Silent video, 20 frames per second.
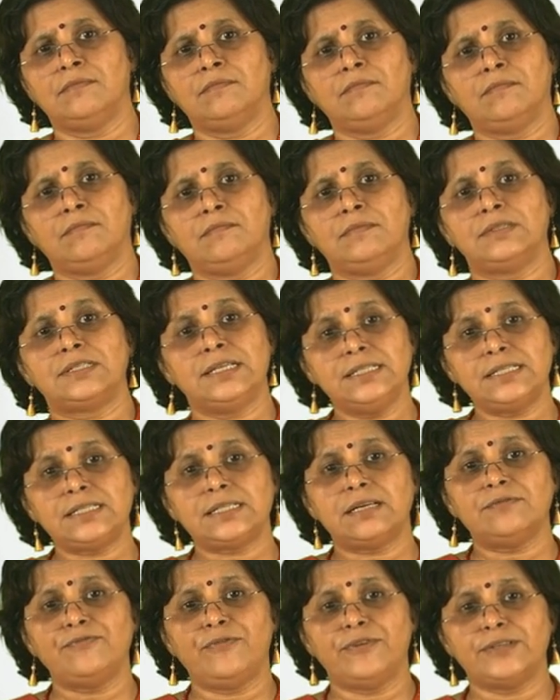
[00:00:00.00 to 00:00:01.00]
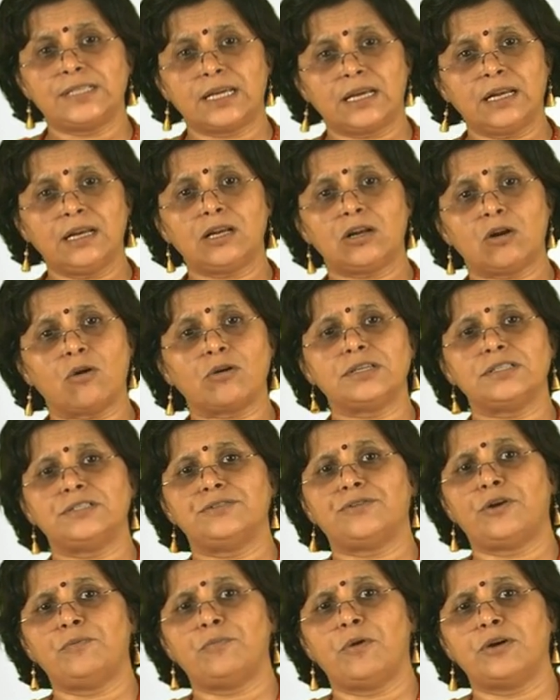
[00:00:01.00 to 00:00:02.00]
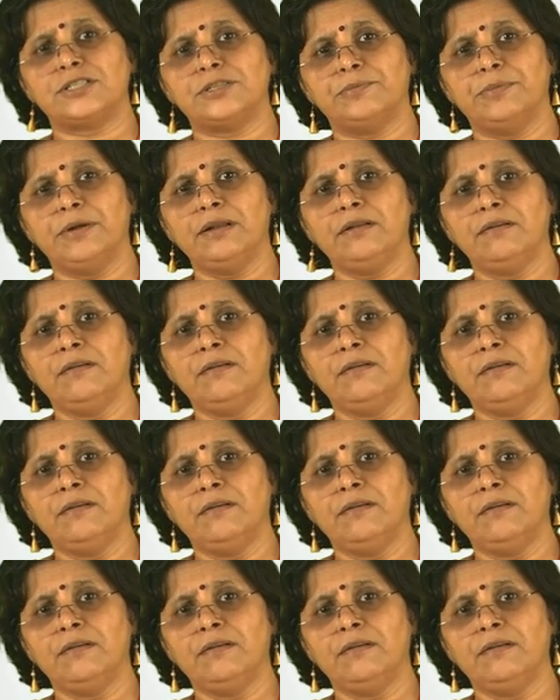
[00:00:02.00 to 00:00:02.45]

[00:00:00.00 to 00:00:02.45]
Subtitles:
Since a physical clock is not possible,